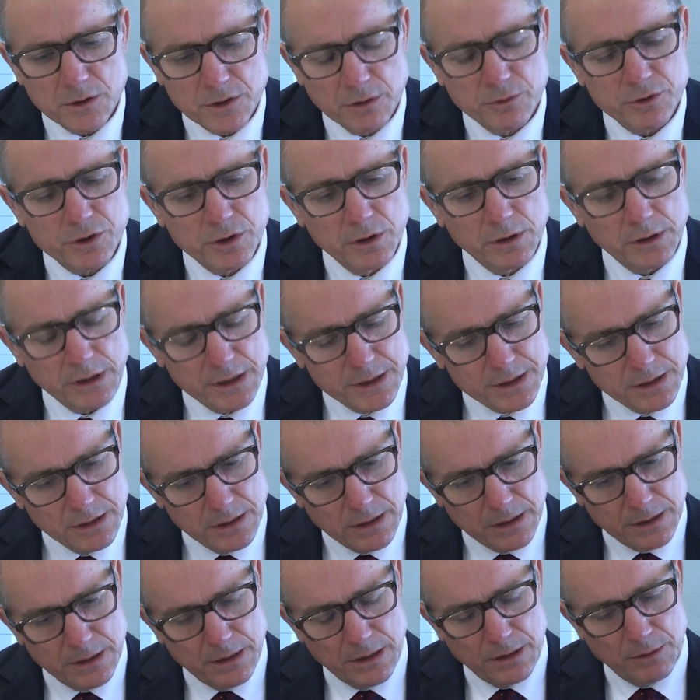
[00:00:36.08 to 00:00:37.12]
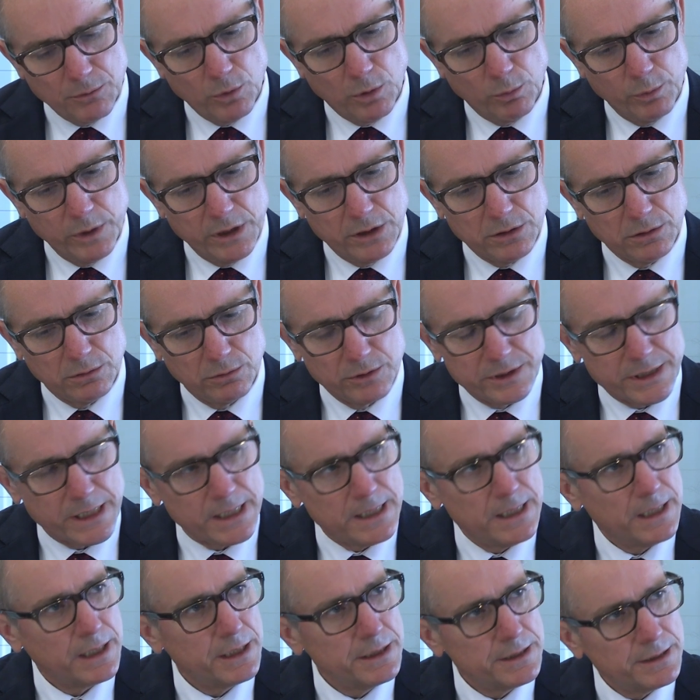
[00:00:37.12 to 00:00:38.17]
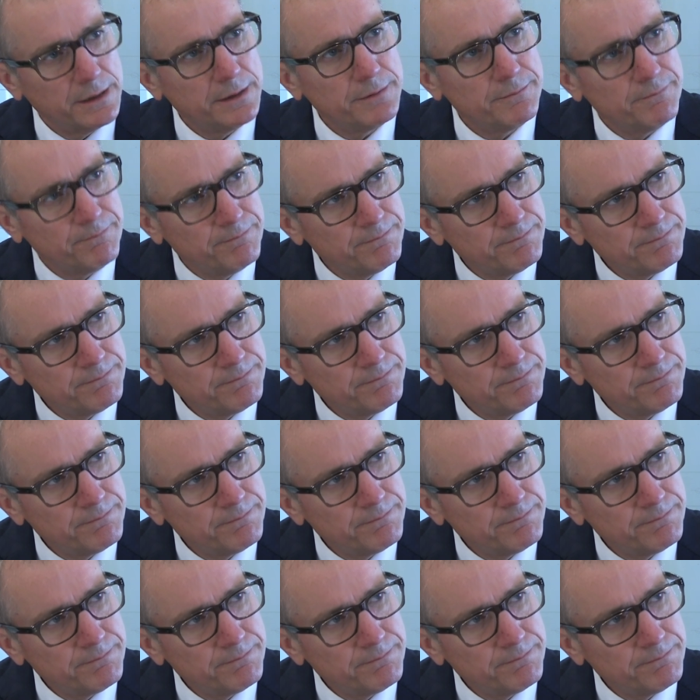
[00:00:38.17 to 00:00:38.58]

So certainly what we call targeting